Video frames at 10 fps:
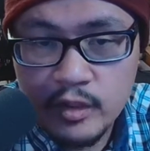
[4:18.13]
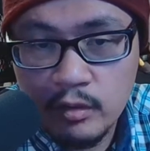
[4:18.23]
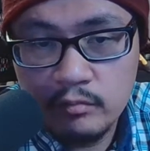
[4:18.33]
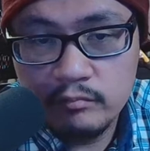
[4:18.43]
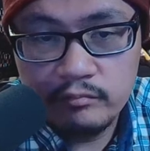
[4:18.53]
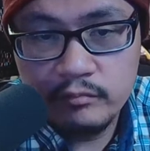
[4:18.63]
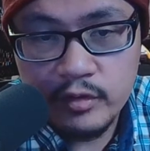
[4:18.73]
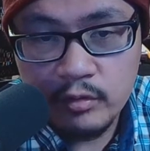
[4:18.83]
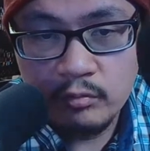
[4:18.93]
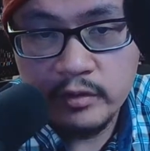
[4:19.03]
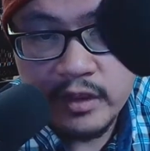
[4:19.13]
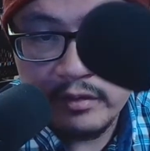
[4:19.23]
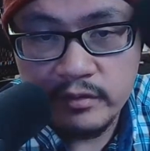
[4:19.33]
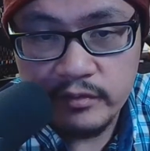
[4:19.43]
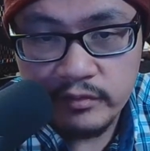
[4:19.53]
you don't
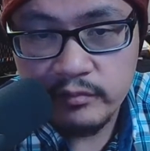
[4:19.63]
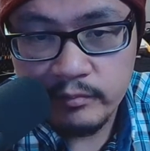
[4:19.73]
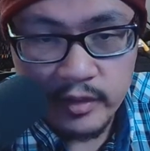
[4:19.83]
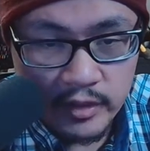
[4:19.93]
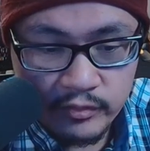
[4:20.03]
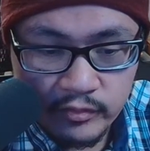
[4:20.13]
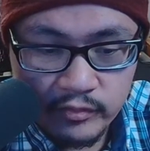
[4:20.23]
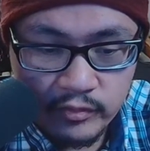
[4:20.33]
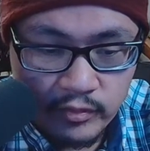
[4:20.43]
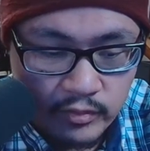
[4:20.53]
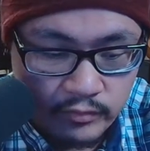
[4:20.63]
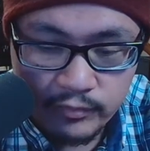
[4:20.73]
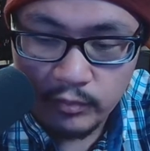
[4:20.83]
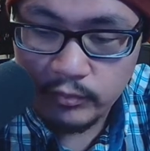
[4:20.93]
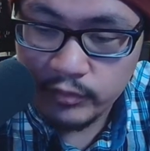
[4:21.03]
need this connected to
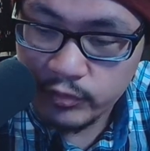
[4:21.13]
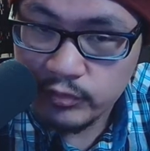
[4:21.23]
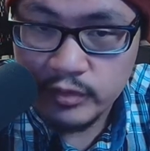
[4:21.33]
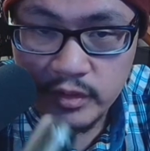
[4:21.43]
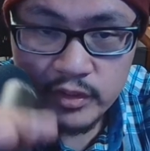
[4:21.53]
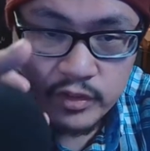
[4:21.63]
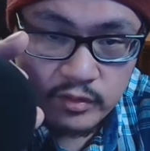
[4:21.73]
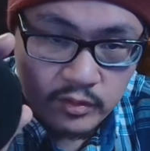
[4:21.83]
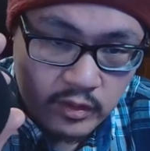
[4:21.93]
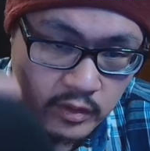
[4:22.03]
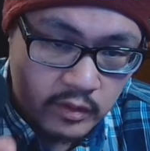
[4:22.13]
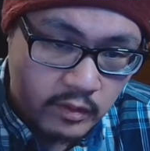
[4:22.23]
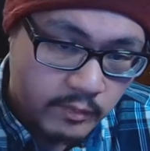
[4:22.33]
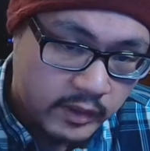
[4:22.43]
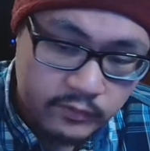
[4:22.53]
your phone, or use this
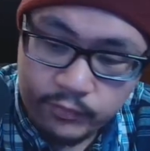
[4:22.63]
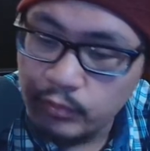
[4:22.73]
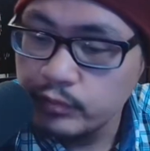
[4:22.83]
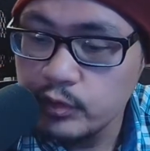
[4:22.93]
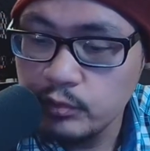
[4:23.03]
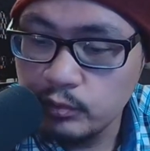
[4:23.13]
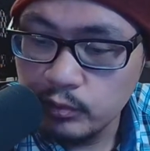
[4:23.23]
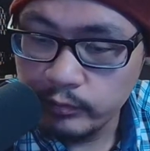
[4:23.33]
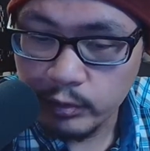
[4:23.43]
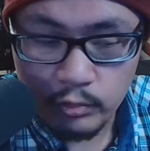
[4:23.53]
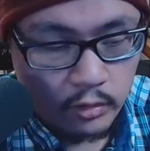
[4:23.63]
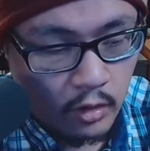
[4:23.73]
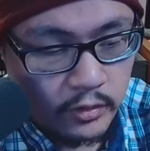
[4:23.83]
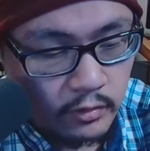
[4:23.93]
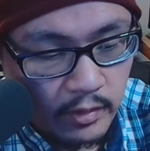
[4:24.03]
microphone to
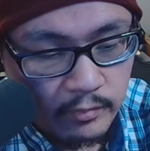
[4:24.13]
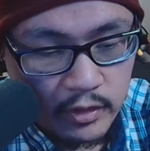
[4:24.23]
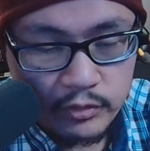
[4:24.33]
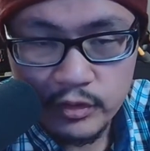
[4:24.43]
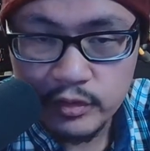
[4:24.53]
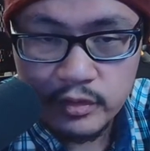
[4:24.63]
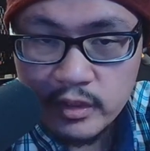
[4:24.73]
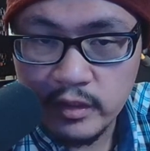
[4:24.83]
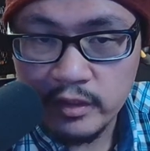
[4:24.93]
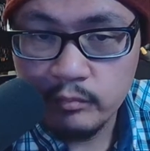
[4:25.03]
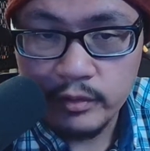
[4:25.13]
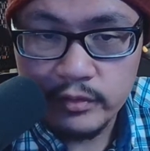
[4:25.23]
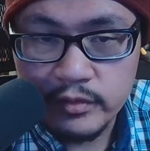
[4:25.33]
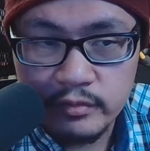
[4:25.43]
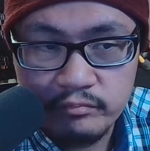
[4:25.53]
record audio. Maybe you just need the
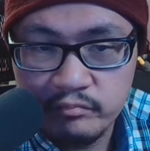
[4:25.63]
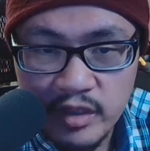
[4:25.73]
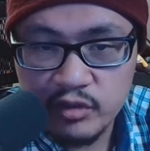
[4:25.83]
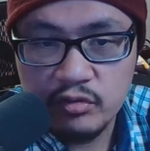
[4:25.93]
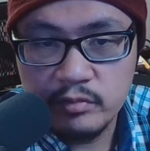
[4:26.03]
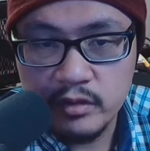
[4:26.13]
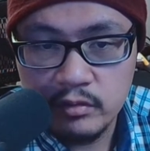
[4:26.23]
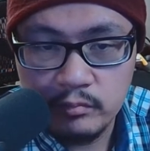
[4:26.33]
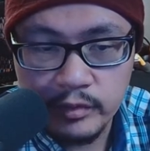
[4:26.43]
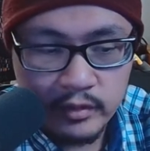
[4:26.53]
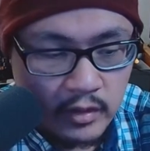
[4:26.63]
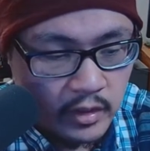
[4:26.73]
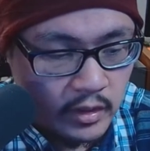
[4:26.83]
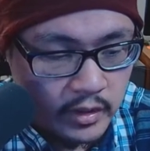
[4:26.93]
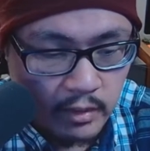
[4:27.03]
earbuds, and that should be good. But
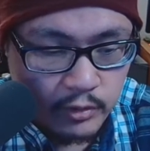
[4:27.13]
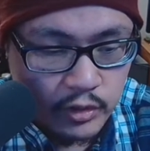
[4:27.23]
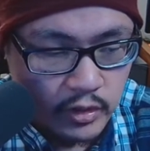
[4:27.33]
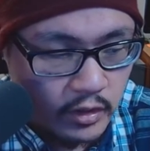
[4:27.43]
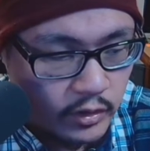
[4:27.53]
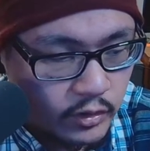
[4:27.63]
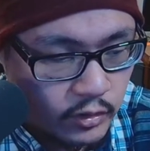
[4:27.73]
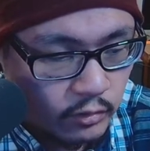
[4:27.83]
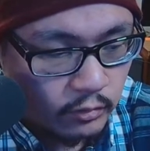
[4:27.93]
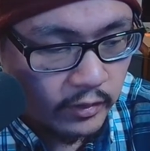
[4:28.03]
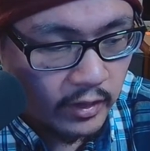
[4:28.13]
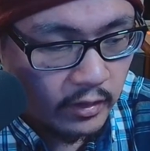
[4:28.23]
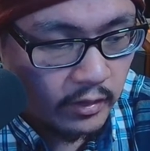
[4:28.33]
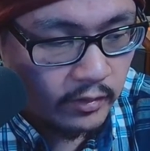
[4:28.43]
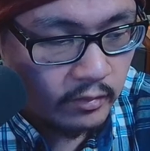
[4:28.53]
yeah, we're just gonna show
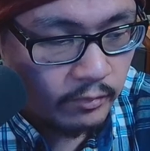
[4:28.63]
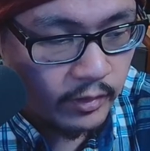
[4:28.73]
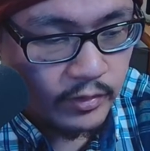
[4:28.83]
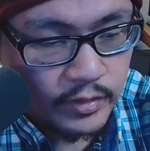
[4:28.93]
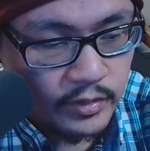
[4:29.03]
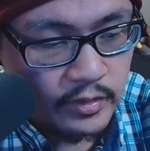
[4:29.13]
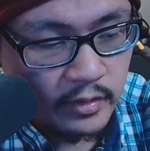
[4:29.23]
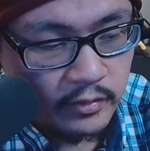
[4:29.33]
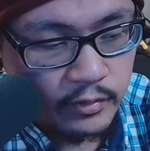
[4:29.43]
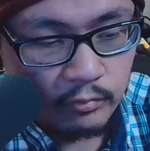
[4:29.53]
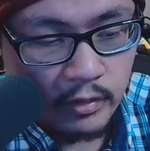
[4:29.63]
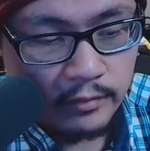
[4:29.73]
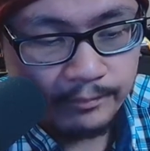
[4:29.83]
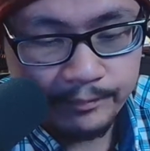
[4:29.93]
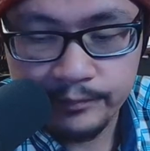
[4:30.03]
the comparisons there as
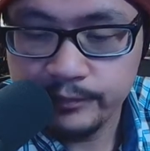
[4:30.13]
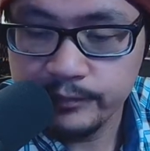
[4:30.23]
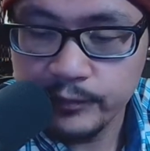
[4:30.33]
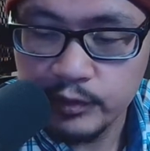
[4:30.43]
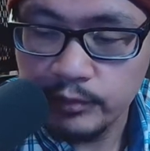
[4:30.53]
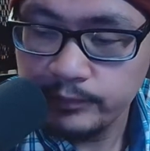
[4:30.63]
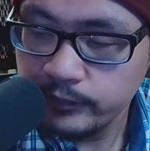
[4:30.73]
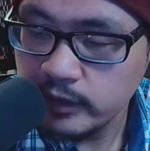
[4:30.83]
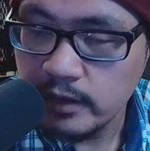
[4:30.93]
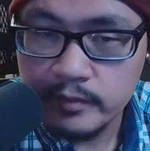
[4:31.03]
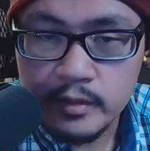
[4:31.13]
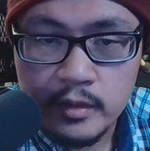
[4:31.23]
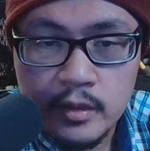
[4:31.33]
well. So yeah,